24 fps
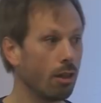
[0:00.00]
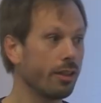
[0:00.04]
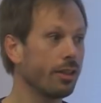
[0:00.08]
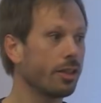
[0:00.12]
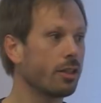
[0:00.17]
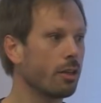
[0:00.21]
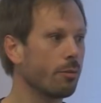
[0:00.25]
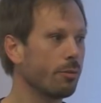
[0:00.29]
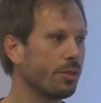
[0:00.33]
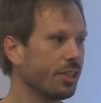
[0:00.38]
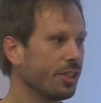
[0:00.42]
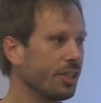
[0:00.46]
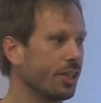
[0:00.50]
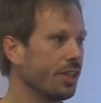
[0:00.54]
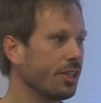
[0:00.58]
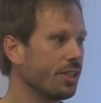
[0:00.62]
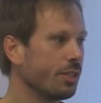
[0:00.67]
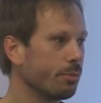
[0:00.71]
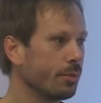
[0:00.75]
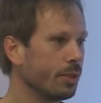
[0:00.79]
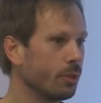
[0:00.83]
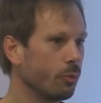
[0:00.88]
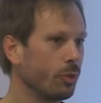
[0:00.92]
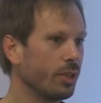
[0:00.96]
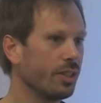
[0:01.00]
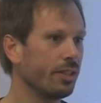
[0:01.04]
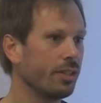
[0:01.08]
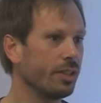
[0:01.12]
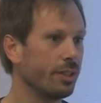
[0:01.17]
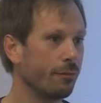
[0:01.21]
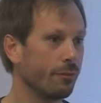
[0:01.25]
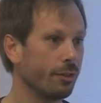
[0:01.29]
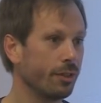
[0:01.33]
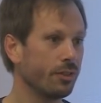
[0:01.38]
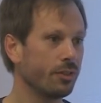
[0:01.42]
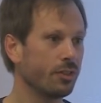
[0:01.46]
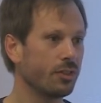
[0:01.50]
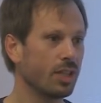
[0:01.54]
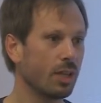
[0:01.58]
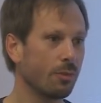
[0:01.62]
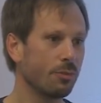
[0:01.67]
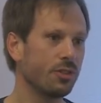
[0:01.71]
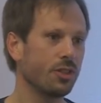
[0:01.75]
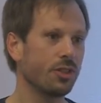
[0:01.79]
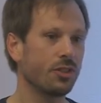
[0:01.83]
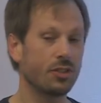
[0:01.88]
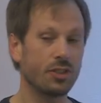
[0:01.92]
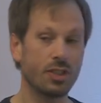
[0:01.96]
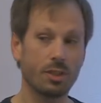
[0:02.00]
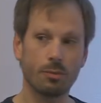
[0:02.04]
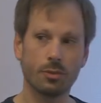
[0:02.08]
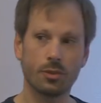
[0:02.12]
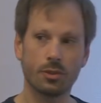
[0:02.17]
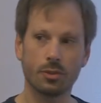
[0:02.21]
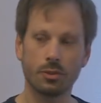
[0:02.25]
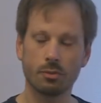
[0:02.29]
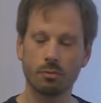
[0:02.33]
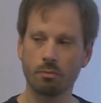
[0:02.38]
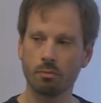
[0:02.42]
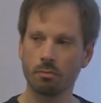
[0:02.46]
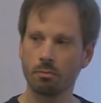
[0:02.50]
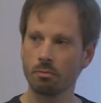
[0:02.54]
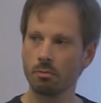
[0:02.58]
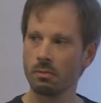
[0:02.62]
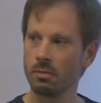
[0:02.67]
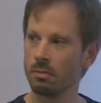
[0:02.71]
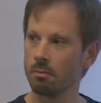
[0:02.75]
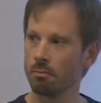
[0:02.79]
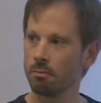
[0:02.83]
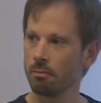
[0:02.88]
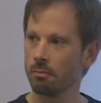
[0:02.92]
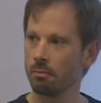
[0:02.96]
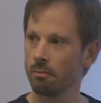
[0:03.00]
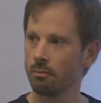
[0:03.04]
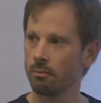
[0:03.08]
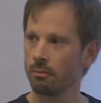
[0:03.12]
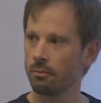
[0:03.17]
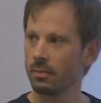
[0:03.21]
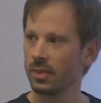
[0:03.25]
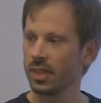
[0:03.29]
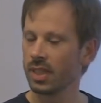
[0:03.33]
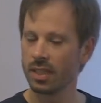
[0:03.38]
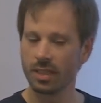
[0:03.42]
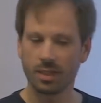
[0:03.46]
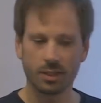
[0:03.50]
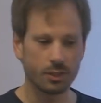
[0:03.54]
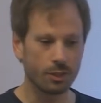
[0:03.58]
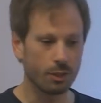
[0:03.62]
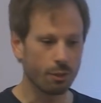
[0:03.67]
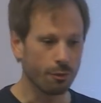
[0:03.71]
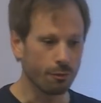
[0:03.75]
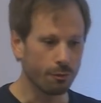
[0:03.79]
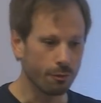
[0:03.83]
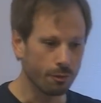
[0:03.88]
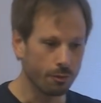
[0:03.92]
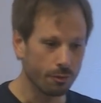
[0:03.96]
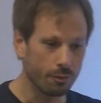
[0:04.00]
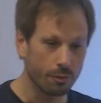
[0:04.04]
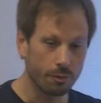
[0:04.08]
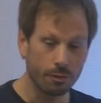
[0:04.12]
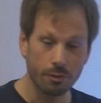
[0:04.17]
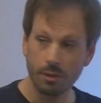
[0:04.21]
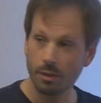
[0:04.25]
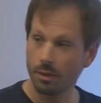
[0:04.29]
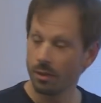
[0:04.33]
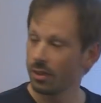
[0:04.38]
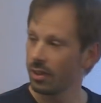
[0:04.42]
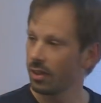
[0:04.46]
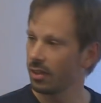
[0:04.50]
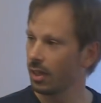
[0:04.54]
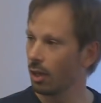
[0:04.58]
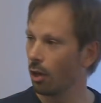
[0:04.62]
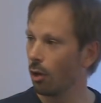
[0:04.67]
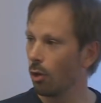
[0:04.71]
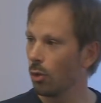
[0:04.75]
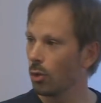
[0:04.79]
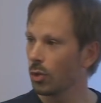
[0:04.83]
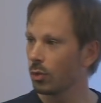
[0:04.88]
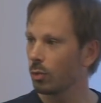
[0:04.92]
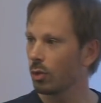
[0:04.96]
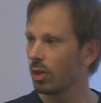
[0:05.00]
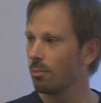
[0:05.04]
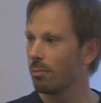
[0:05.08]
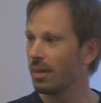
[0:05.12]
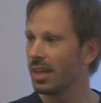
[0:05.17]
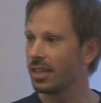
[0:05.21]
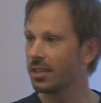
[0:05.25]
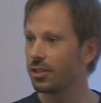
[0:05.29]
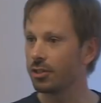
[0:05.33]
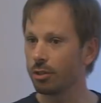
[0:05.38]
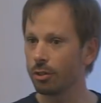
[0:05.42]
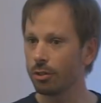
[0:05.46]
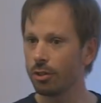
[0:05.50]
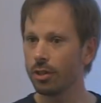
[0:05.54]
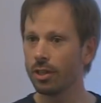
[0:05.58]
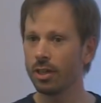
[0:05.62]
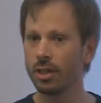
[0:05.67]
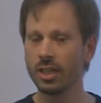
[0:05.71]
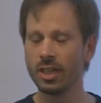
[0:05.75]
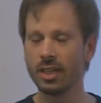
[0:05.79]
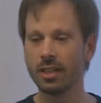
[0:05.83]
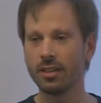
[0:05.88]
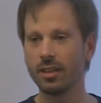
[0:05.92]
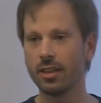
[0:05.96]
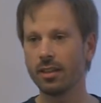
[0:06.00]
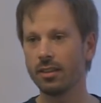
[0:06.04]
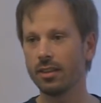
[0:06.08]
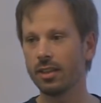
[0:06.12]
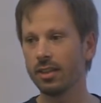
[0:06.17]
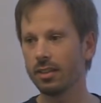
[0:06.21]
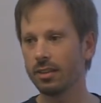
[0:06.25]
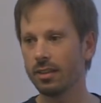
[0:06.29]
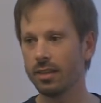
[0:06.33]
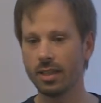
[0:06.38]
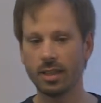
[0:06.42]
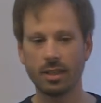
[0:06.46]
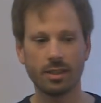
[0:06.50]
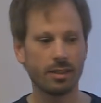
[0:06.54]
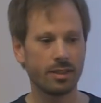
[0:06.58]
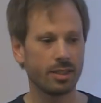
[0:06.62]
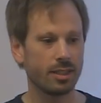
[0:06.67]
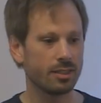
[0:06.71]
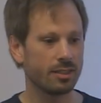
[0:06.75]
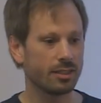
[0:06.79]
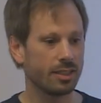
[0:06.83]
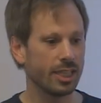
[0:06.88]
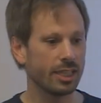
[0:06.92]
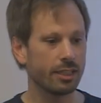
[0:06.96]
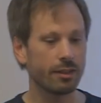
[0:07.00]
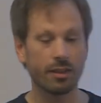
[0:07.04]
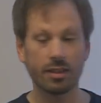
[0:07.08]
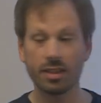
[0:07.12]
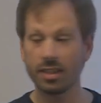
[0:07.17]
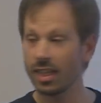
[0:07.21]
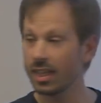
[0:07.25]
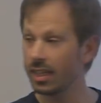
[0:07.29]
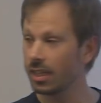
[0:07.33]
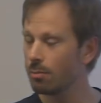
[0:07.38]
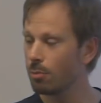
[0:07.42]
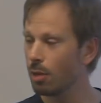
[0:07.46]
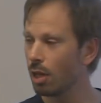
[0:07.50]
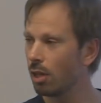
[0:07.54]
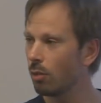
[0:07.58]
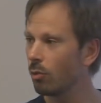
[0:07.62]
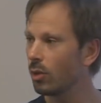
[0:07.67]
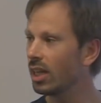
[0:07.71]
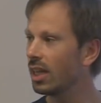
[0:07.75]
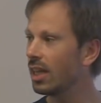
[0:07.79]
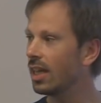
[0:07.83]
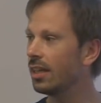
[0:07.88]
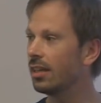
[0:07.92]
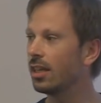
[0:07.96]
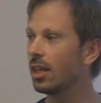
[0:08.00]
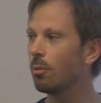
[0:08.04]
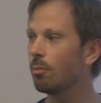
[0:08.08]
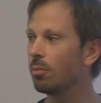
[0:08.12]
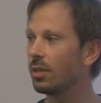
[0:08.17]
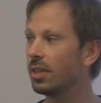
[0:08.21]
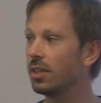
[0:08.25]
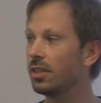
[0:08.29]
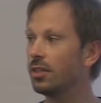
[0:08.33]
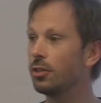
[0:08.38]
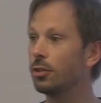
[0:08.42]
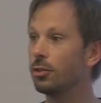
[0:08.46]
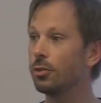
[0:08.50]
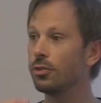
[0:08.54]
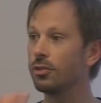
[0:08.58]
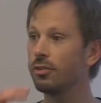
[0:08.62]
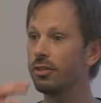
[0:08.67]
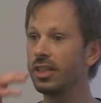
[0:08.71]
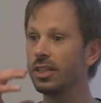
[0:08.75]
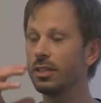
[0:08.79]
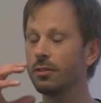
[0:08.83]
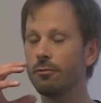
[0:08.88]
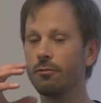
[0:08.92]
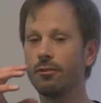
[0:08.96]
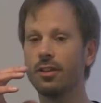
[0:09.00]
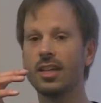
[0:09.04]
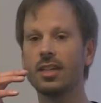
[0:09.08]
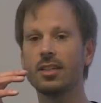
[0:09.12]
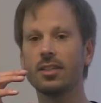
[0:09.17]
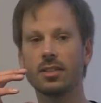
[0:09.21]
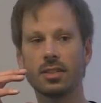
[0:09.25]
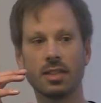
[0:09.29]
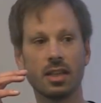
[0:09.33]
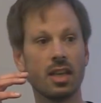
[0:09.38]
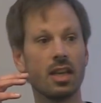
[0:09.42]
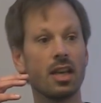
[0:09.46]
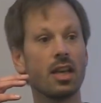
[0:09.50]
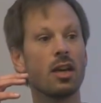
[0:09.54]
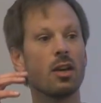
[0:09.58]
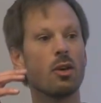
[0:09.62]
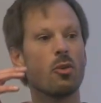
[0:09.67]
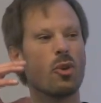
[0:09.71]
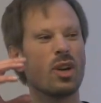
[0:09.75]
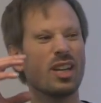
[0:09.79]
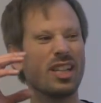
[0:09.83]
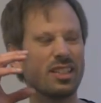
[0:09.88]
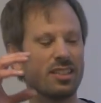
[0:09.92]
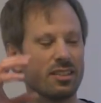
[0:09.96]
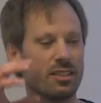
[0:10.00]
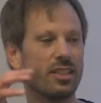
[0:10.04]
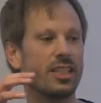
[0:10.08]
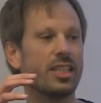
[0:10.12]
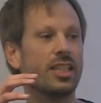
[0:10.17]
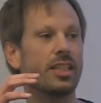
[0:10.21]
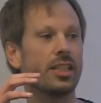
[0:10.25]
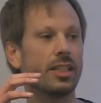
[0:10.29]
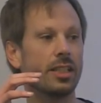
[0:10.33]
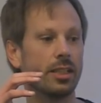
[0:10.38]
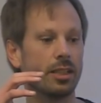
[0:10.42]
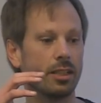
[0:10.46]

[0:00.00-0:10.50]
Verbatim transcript: communication between the different subsystems. So the host will make sure that the, the, the state of the data model will end up in the user interface when it's needed.